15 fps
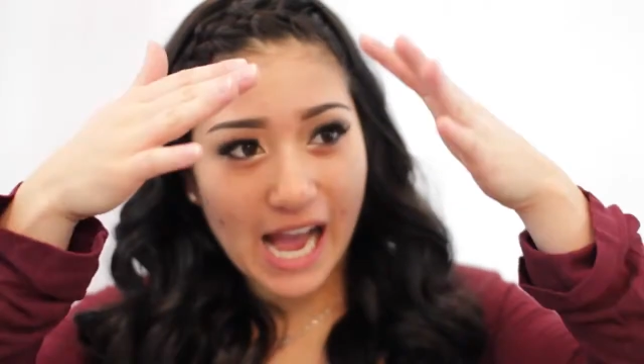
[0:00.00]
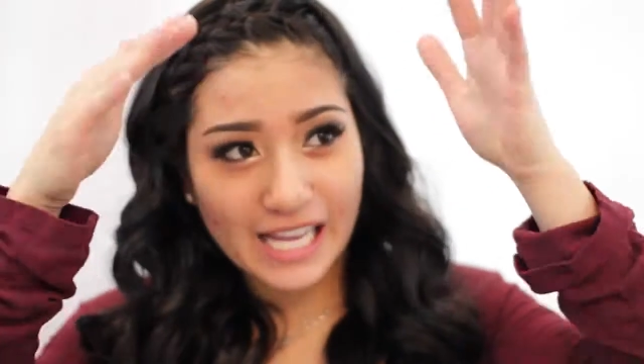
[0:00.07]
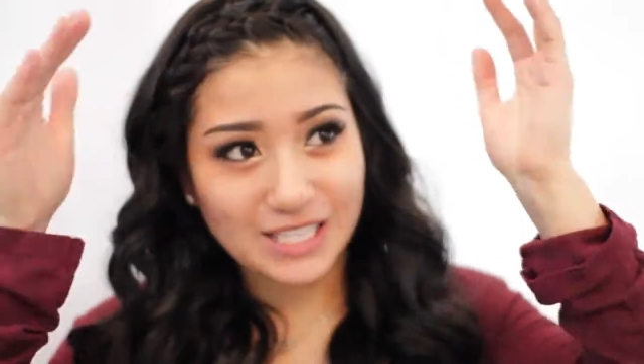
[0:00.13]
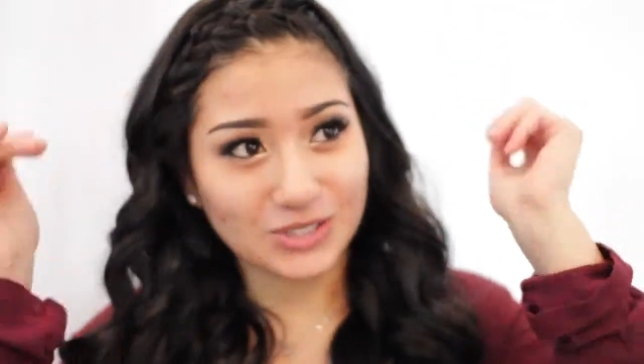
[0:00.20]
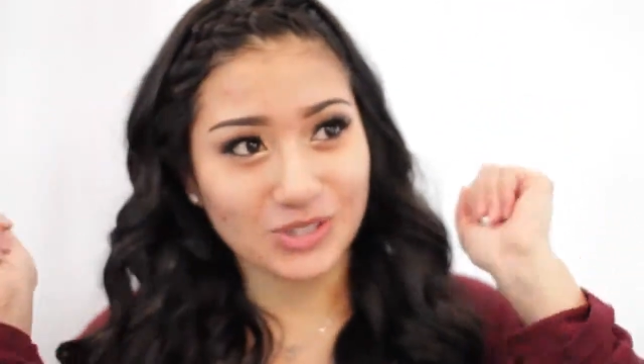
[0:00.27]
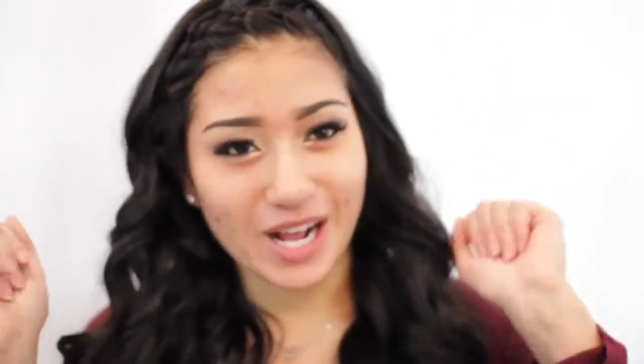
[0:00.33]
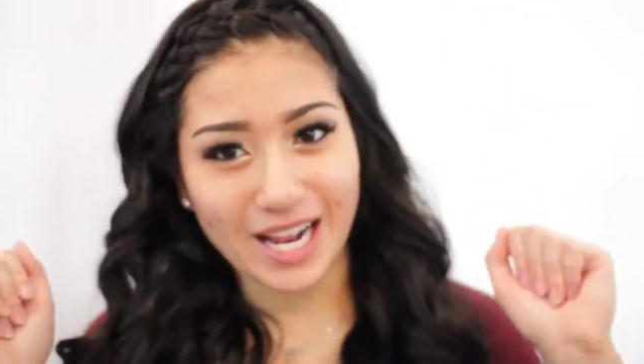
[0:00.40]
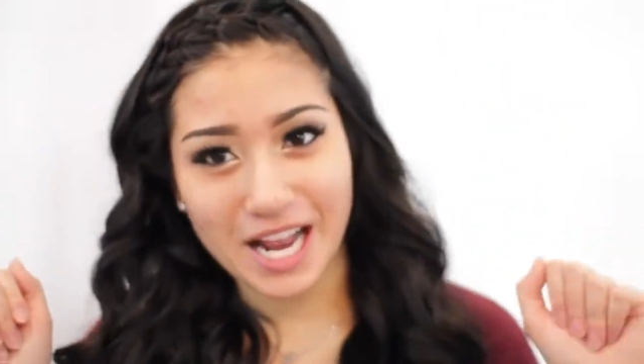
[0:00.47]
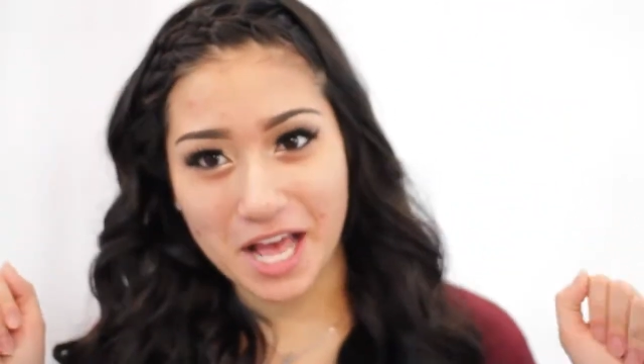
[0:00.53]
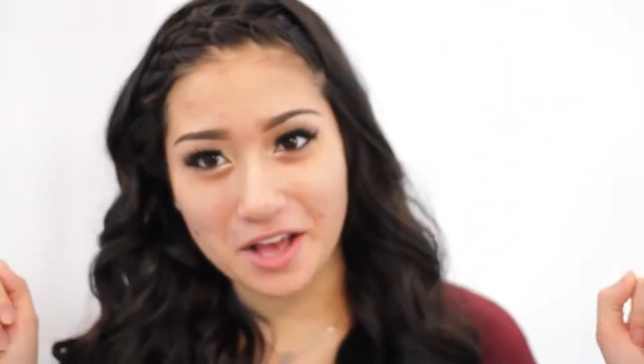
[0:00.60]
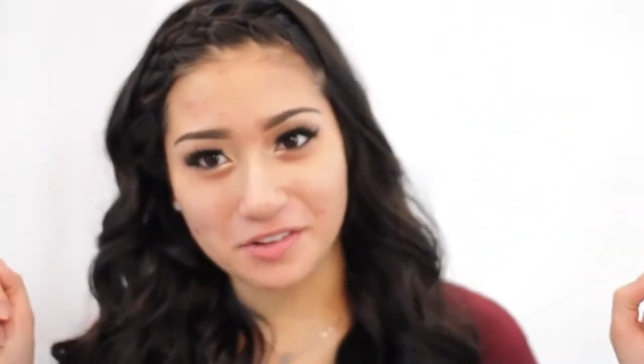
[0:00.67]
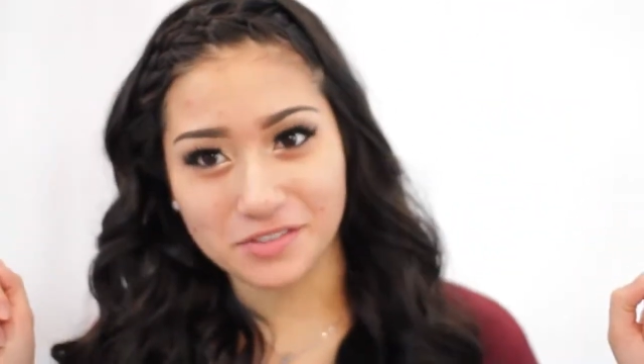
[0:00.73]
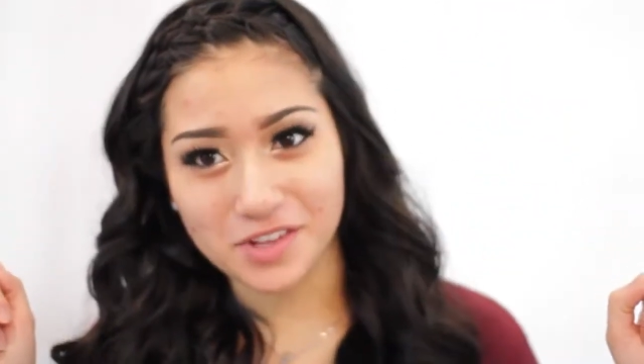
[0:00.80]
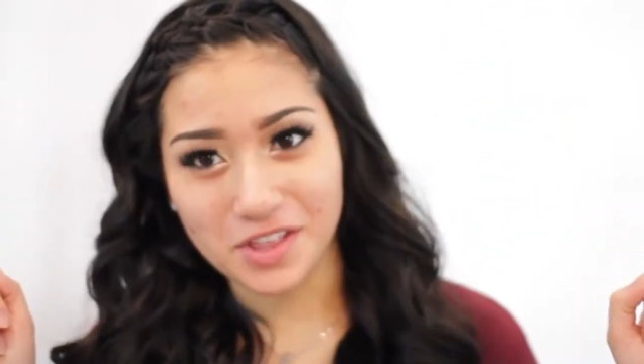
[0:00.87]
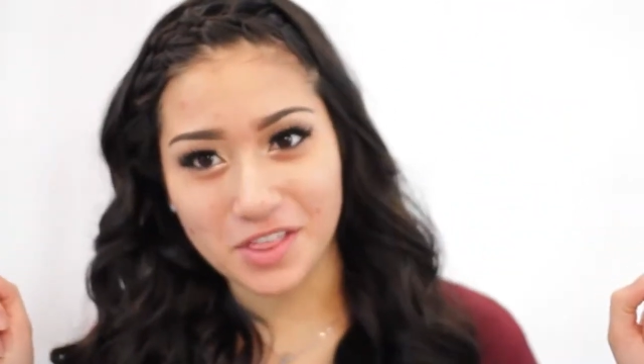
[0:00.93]
I do not
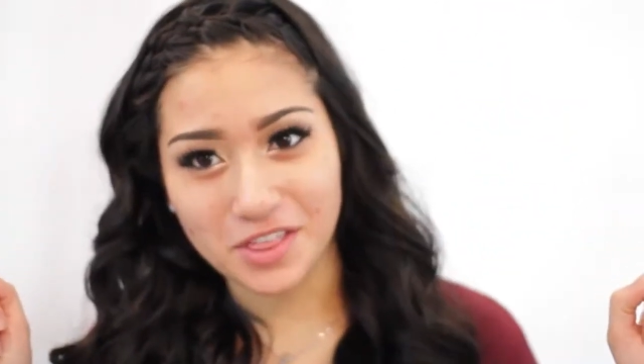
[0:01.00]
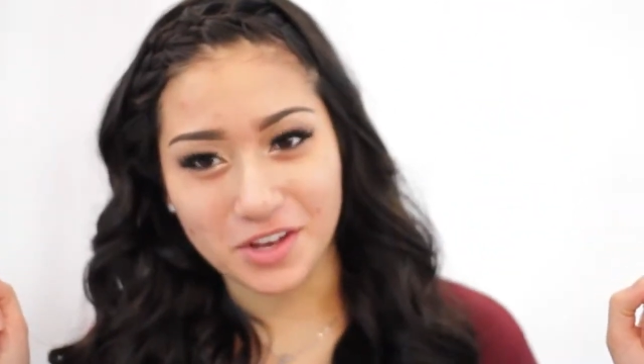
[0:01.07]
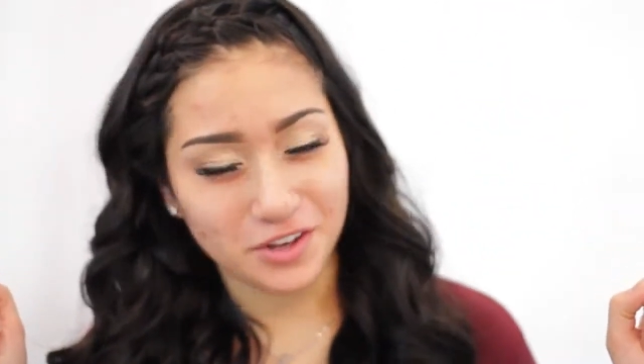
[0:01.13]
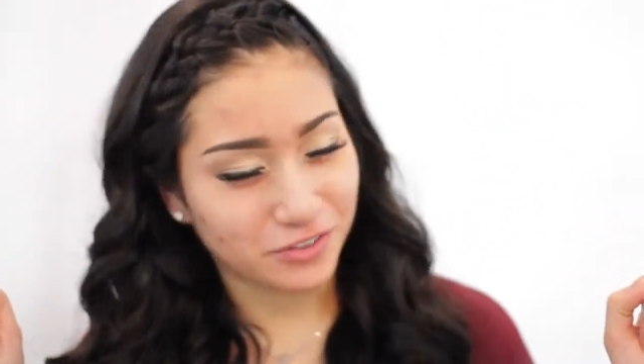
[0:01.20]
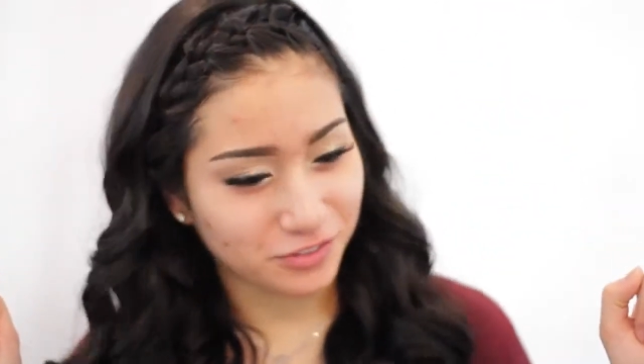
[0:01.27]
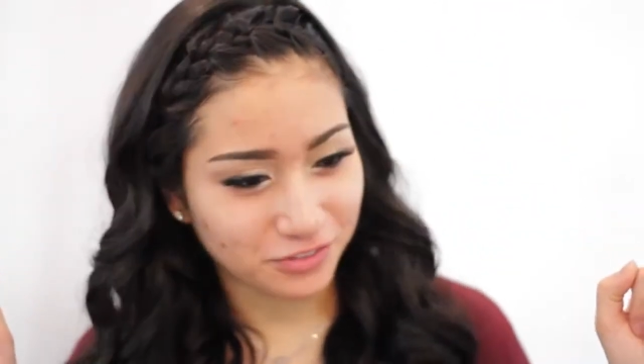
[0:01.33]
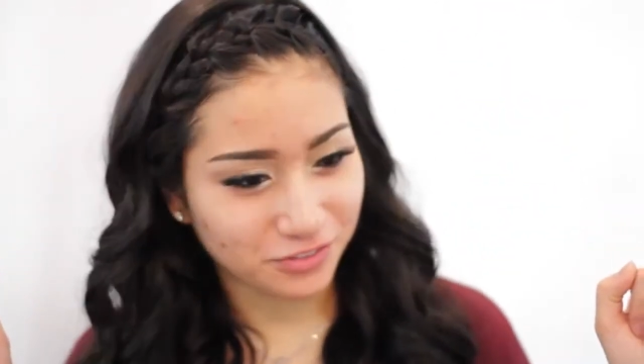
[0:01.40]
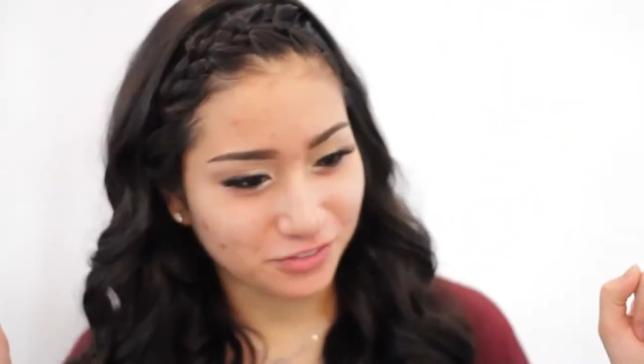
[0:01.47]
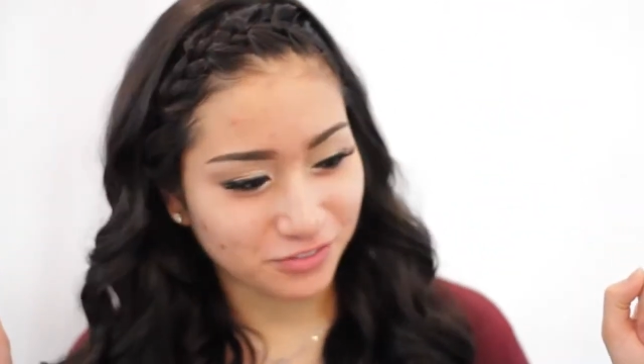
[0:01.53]
have the